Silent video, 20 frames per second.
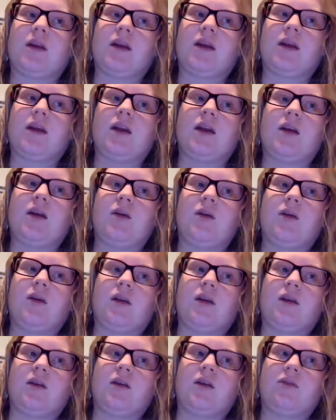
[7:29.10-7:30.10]
but I
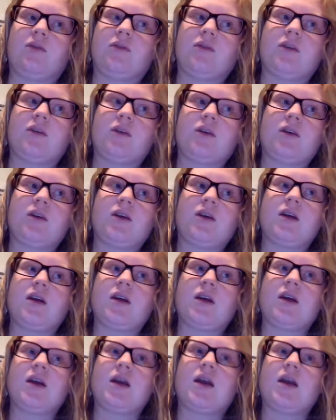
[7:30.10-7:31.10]
know a lot of
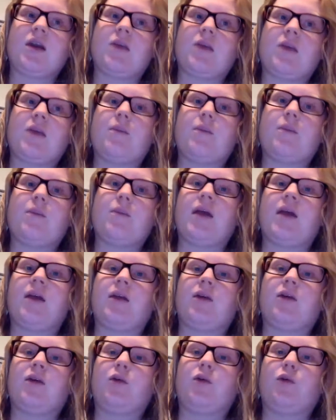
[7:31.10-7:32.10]

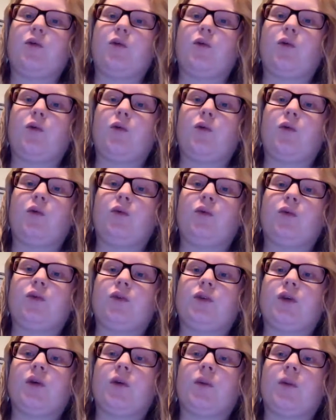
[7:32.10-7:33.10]
men who
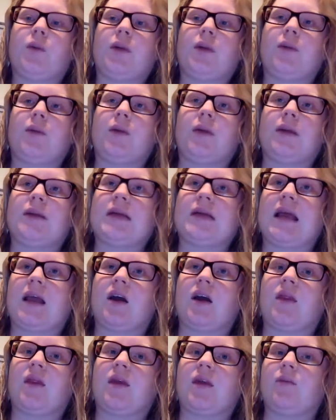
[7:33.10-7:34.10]
don't really want to take
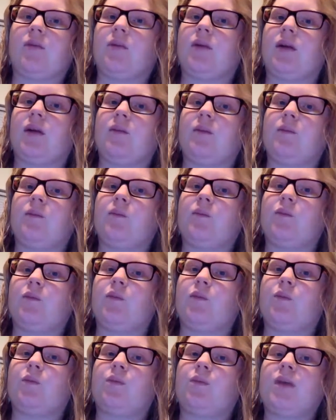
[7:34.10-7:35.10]
on that,
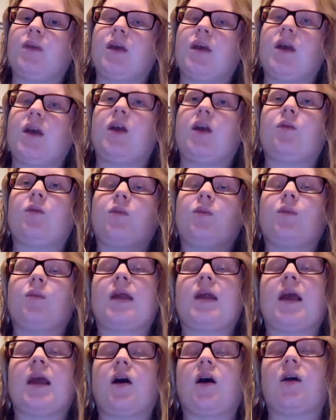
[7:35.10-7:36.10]
not
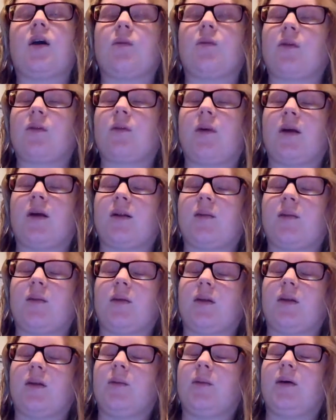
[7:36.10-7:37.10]
take on
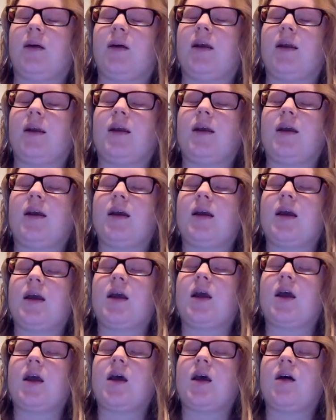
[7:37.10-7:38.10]
responsibility, but
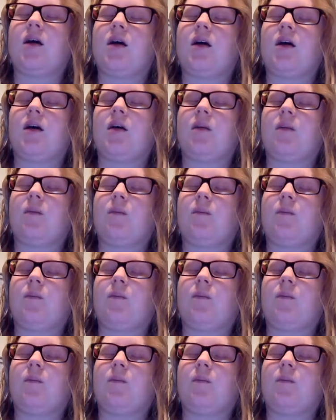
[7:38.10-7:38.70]
um,